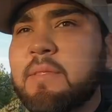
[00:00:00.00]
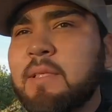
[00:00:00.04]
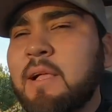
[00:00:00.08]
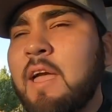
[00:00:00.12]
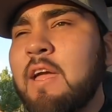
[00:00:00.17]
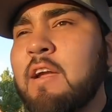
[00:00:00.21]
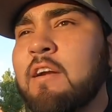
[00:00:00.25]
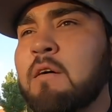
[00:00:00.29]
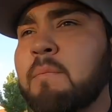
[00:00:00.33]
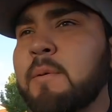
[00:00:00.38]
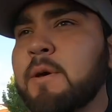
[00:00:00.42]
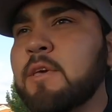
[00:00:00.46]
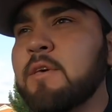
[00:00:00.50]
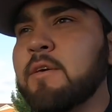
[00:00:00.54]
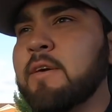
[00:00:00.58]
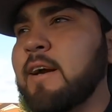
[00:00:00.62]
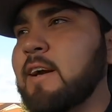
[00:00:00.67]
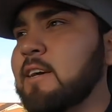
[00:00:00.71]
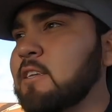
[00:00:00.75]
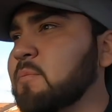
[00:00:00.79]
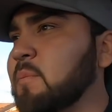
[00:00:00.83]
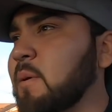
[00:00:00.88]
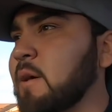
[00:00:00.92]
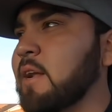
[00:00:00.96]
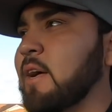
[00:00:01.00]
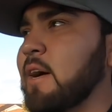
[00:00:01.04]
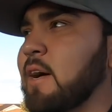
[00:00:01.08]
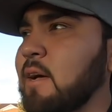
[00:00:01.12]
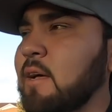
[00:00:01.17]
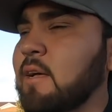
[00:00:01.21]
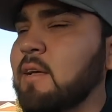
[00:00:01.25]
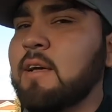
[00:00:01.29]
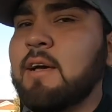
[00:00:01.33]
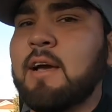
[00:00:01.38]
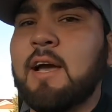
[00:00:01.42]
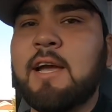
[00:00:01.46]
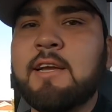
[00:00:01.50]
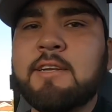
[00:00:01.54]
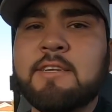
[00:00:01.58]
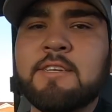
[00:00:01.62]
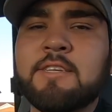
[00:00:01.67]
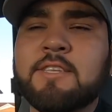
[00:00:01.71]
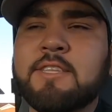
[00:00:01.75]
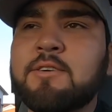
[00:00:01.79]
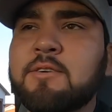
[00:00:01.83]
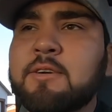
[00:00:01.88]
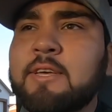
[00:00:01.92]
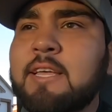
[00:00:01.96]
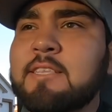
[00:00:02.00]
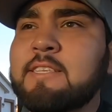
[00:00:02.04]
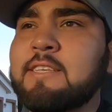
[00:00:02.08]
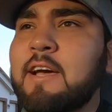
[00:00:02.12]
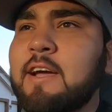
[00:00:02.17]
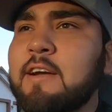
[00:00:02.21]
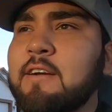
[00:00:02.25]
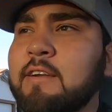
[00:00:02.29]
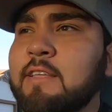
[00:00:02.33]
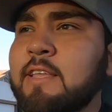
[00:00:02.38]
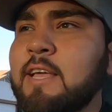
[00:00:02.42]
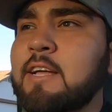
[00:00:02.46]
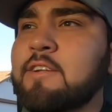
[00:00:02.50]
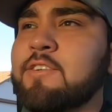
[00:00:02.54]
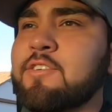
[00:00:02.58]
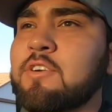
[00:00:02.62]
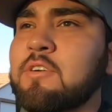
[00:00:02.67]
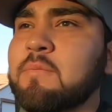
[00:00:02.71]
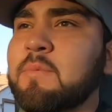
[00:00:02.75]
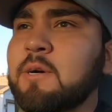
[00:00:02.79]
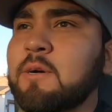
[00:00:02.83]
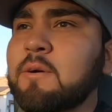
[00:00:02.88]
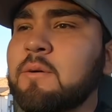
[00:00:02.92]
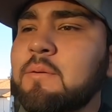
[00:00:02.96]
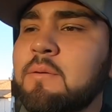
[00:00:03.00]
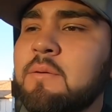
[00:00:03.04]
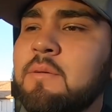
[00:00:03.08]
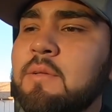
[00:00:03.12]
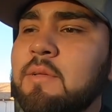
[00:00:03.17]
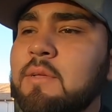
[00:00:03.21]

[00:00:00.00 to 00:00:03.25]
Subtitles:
I don't know about you guys, but I just don't get tired of that turbo.